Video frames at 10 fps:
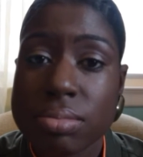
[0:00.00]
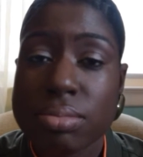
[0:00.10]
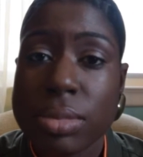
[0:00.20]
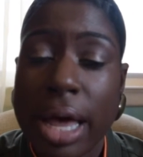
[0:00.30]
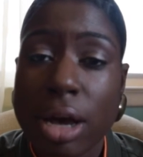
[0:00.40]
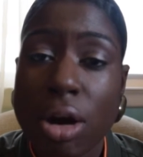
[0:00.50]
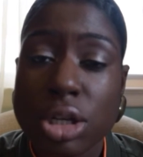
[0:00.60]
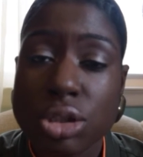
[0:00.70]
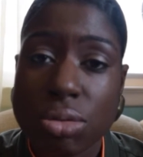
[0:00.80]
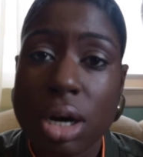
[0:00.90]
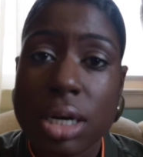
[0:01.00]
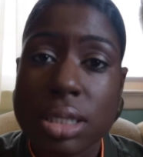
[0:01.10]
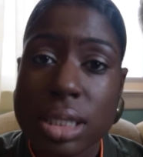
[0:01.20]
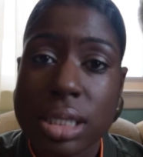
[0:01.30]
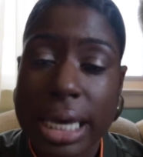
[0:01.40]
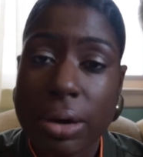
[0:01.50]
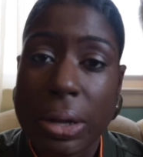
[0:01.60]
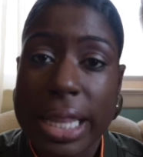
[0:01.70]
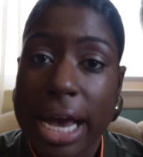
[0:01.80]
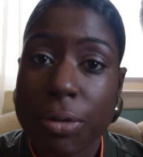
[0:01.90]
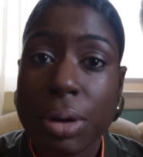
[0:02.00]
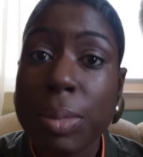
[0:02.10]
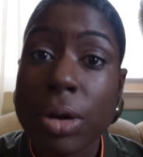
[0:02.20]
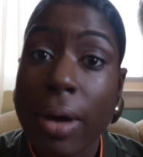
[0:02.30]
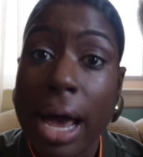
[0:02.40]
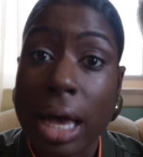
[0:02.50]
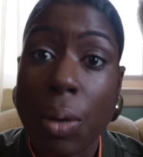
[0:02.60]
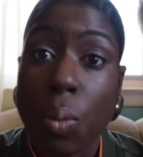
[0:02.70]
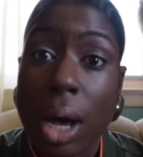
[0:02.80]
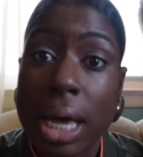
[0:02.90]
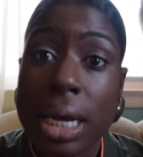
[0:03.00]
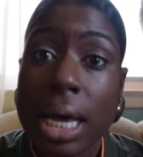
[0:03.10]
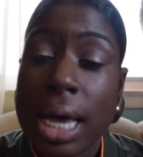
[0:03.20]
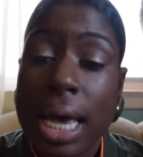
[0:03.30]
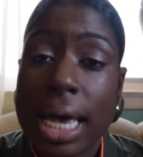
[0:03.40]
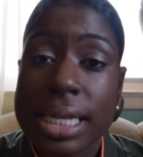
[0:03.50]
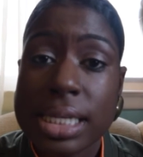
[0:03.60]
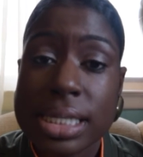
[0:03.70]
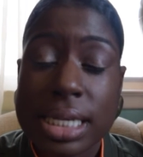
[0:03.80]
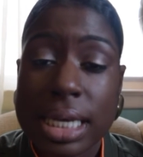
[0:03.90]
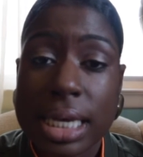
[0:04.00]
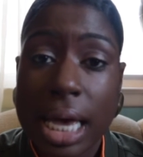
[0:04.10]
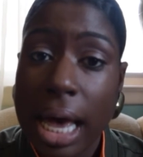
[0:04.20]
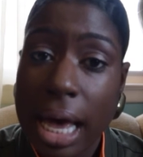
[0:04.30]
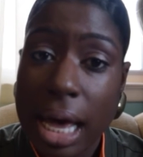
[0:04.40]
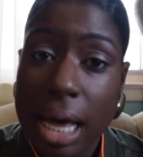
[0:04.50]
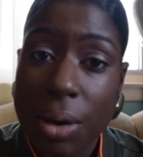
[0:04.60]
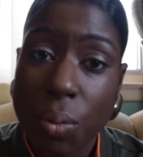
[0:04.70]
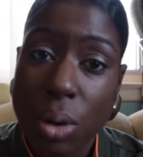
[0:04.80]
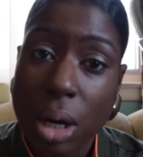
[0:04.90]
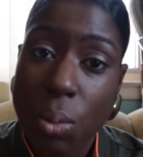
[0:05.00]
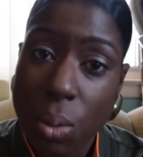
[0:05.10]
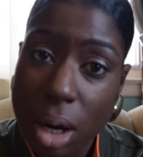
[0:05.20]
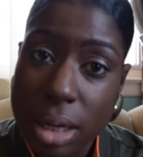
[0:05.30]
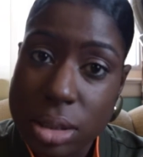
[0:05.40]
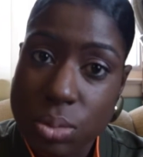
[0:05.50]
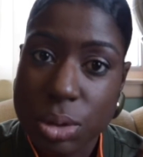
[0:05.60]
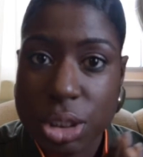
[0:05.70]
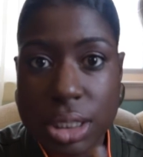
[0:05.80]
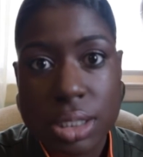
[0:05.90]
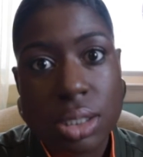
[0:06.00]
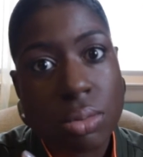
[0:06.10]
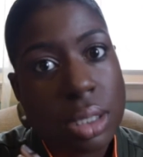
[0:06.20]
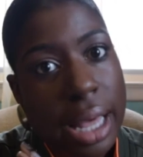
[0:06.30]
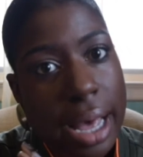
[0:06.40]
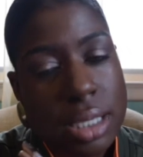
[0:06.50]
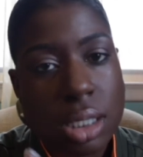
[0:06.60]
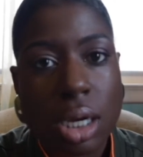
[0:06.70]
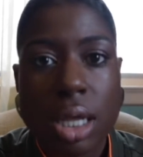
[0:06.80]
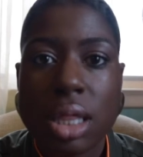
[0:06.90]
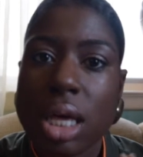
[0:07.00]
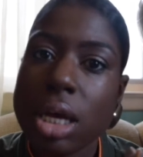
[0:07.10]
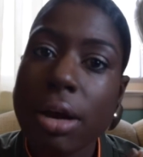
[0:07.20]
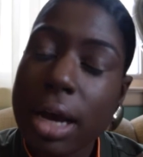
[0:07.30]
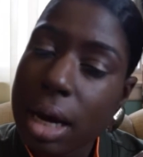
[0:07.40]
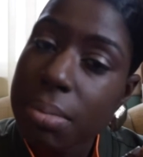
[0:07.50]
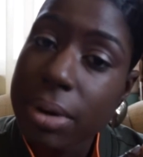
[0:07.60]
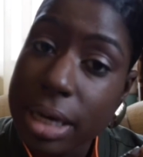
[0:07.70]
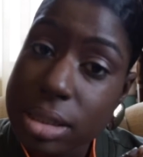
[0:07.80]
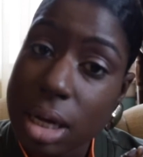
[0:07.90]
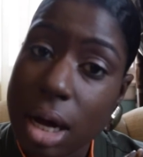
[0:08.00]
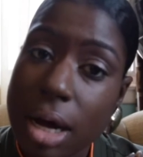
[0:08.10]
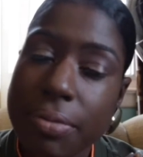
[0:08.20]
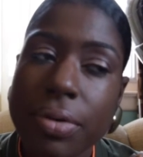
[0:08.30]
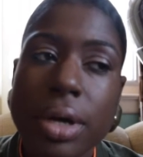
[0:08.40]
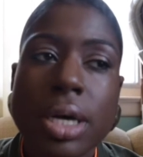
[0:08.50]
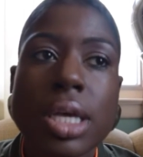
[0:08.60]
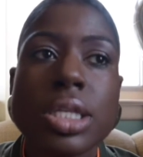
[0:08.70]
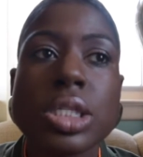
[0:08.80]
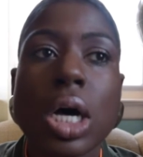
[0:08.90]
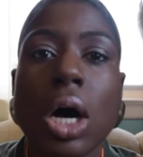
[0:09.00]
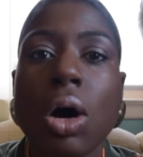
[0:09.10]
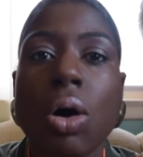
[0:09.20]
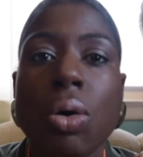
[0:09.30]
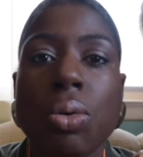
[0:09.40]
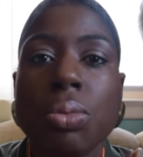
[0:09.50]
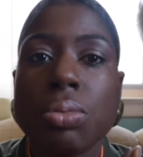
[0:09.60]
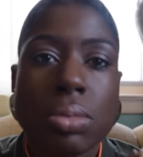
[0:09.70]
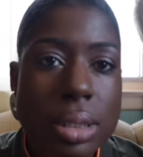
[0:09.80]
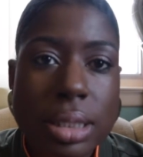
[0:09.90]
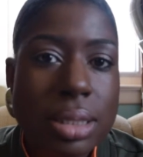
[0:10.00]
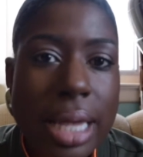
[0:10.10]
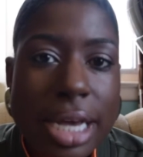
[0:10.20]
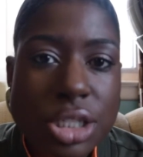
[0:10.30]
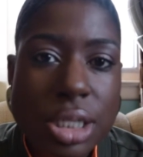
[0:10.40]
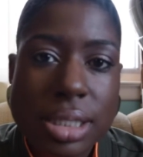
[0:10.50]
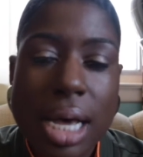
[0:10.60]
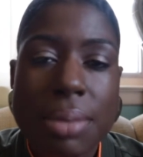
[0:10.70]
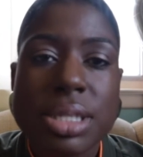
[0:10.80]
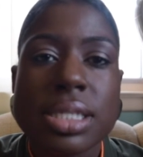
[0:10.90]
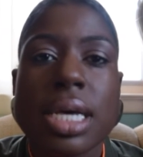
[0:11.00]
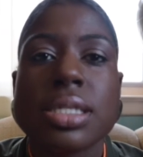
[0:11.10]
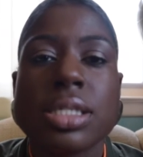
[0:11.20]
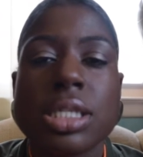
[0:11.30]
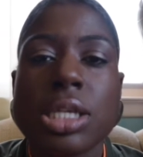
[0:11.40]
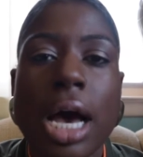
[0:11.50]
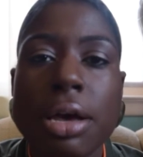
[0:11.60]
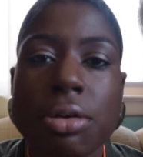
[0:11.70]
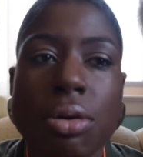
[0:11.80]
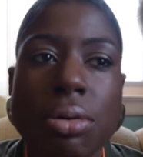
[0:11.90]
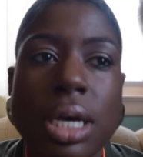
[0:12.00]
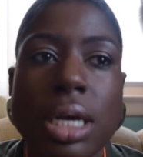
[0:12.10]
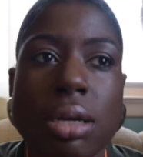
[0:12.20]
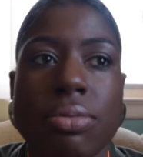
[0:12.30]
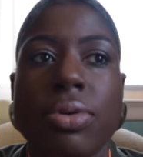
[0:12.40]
like on drugs. It's like on that creamy crack, and when it doesn't get what it wants, which is the relaxer, then your hair breaks off. So that's just common sense. You don't need